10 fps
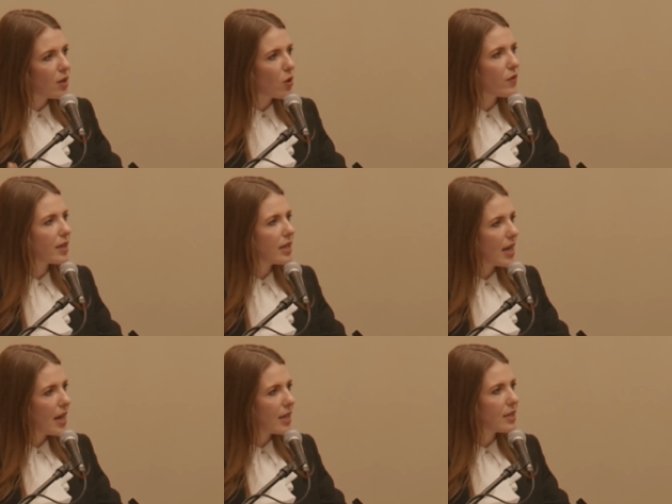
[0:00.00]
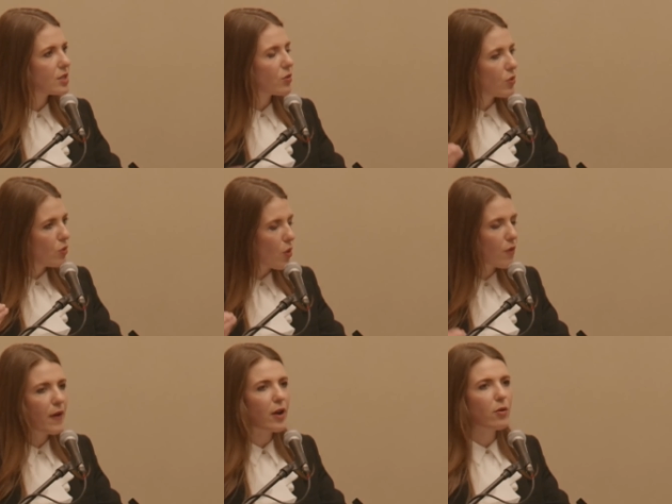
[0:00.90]
They know that Canadians who
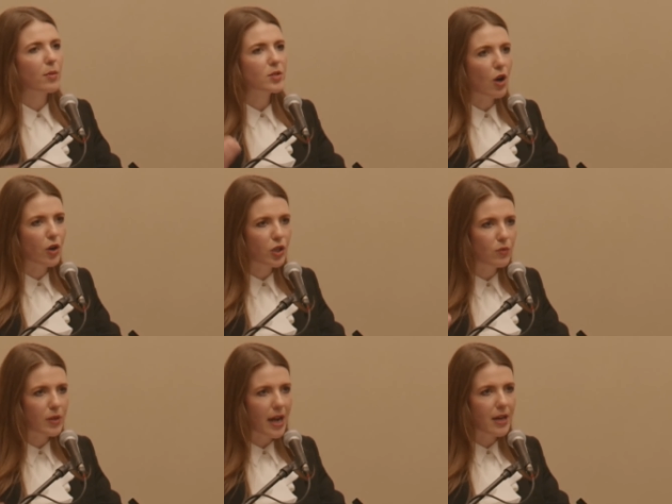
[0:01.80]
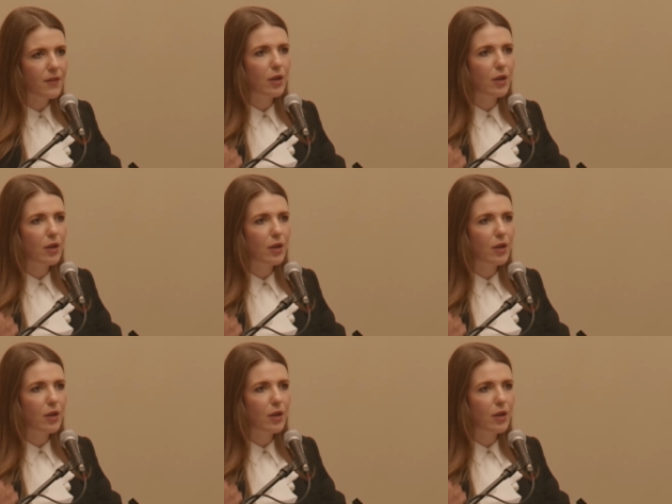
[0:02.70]
own firearms are united.